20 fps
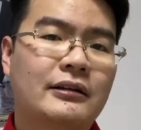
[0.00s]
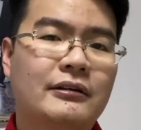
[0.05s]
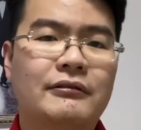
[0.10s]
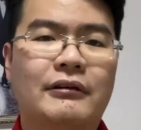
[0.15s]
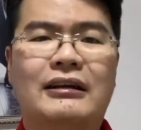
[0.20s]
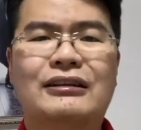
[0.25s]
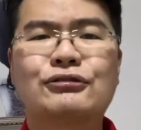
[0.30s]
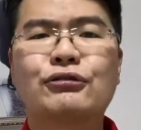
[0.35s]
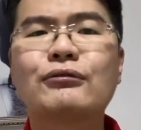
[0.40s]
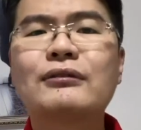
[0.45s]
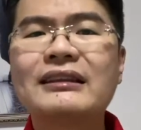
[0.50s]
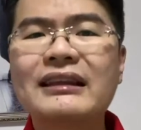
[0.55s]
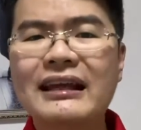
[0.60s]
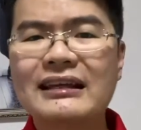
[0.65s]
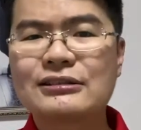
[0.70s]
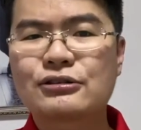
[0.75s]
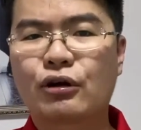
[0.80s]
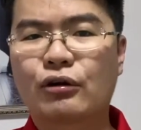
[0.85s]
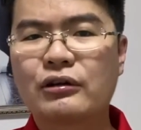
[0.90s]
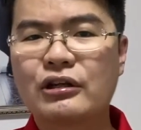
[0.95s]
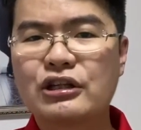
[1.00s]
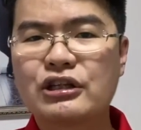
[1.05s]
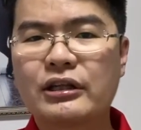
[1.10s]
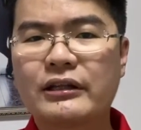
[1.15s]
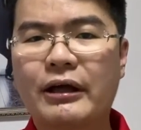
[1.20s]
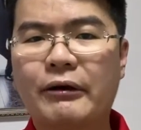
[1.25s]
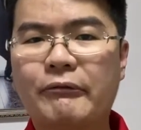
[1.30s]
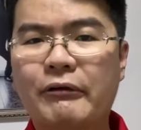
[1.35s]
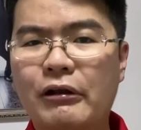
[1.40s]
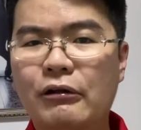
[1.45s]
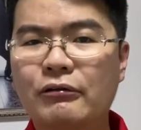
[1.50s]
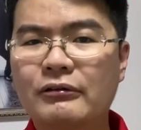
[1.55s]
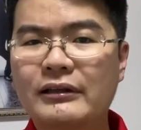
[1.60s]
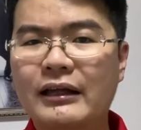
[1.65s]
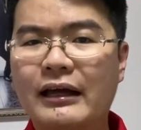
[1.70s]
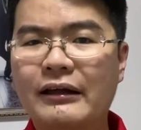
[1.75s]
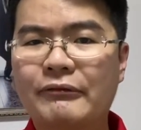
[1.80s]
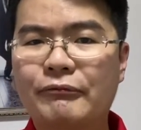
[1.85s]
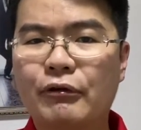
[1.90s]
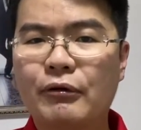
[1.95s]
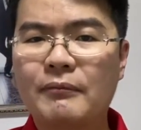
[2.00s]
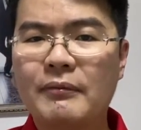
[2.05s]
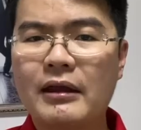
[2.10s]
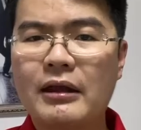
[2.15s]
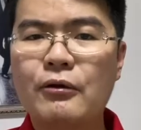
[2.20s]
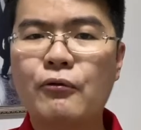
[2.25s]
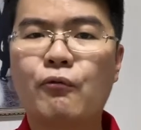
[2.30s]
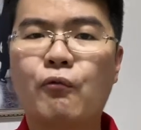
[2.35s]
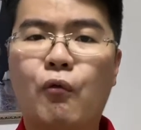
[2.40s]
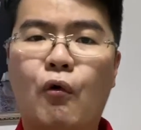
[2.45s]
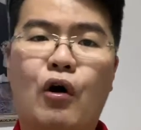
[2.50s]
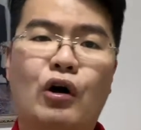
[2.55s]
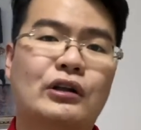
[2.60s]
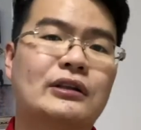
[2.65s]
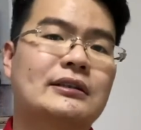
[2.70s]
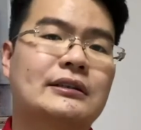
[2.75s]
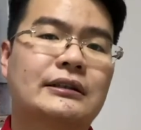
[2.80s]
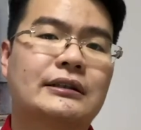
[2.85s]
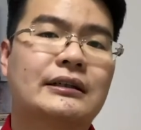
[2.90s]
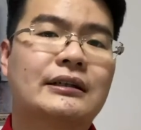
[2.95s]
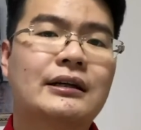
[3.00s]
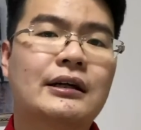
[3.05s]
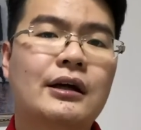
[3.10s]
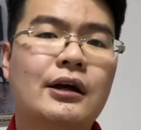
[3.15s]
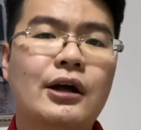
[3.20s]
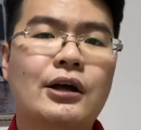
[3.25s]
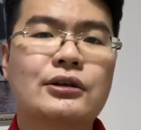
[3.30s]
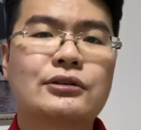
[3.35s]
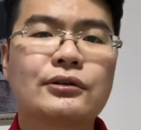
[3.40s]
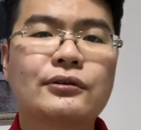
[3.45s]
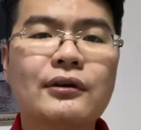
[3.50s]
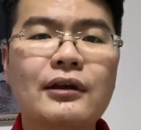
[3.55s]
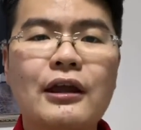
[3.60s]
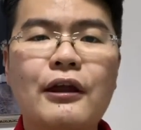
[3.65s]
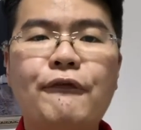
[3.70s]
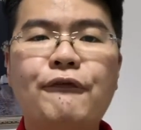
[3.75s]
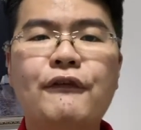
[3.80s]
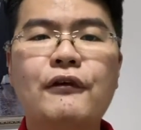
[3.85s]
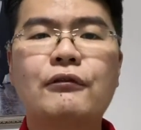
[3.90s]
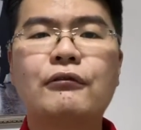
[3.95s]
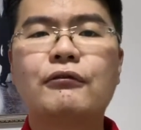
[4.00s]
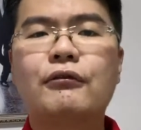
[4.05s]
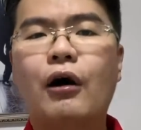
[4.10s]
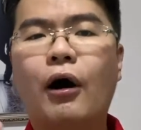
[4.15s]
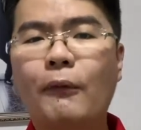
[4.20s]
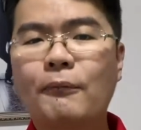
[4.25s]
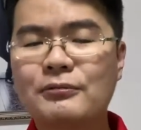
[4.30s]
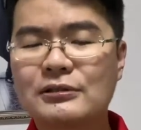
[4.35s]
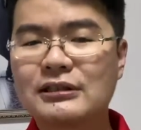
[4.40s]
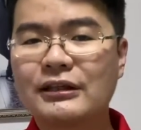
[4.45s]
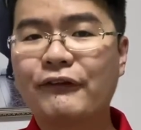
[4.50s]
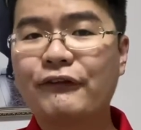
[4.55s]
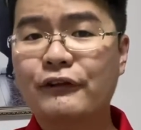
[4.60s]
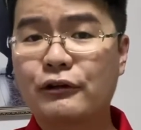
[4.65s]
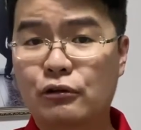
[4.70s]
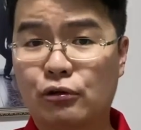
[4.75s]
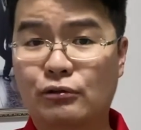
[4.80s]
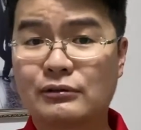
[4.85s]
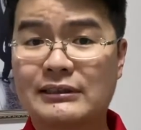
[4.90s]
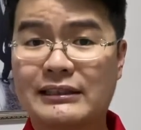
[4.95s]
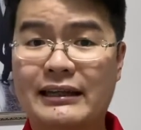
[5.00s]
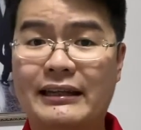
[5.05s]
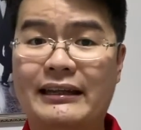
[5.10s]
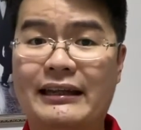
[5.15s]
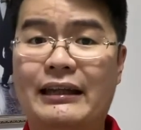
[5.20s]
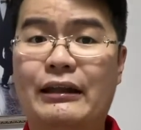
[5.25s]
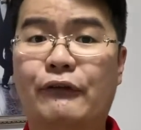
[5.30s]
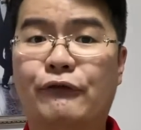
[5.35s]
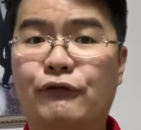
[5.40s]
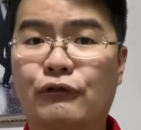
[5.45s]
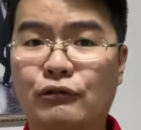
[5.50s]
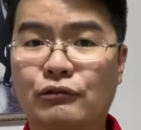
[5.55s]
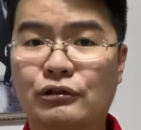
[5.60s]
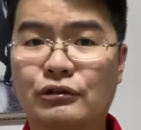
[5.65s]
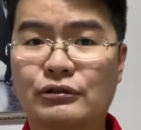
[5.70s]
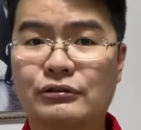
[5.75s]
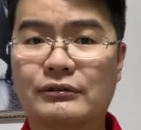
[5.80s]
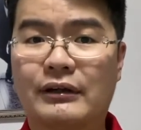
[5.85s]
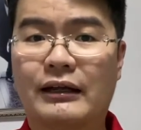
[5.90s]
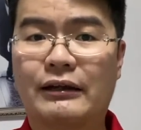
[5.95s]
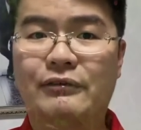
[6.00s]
Right, so next condition that we looked at will be water. So if you observe closely in the photos, right,